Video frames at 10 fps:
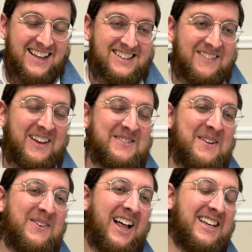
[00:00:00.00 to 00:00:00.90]
Sometimes
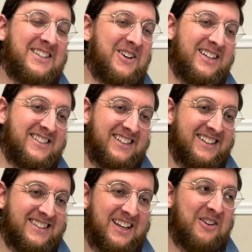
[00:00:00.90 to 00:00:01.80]
people ask
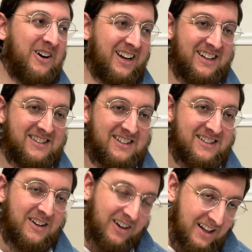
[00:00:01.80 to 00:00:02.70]
questions, they don't want
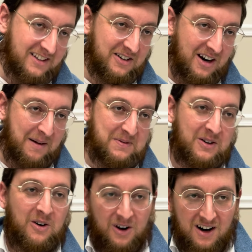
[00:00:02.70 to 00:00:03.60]
answers. They want to interrupt,
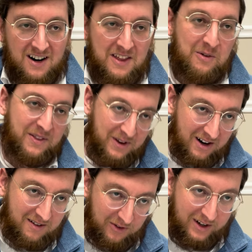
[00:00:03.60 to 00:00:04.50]
or they want
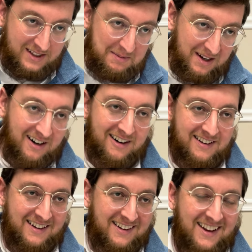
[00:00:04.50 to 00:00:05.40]
their voice to be heard.
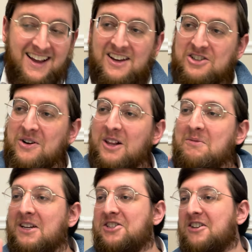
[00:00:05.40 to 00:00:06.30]
Sho'el
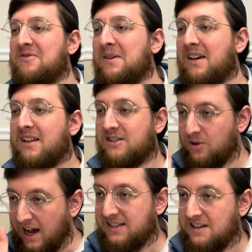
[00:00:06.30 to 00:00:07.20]
u'meshiv means
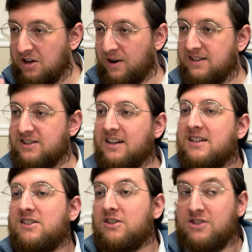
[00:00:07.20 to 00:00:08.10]
you ask a question
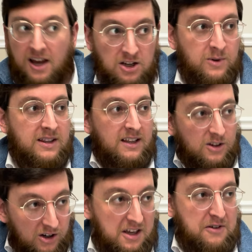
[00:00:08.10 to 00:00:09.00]
because you're genuinely
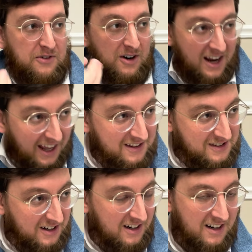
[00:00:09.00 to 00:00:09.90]
looking for an
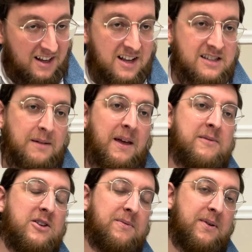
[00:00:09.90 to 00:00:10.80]
answer.
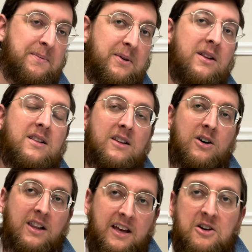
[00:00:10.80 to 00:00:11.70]
Sometimes you have people,
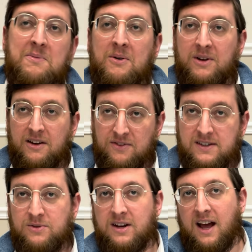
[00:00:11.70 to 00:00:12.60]
lo aleinu, but we have
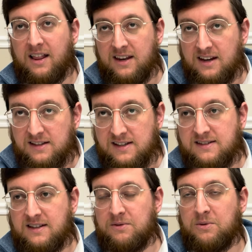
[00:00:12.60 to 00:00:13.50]
this reality, it
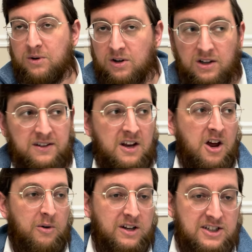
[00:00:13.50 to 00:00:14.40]
exists in the world,
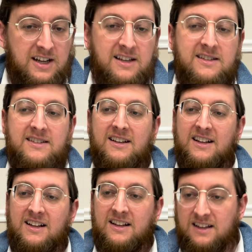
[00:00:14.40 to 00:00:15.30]
which is,
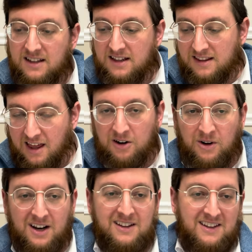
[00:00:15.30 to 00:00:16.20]
they don't
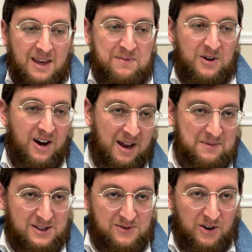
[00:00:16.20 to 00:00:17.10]
want to keep Torah and
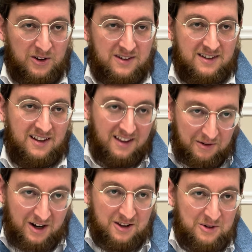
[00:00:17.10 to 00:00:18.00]
mitzvot. They
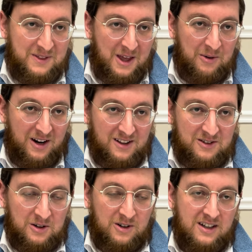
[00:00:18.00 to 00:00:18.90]
want to do what they want to
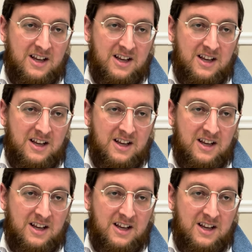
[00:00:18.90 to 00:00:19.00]
do.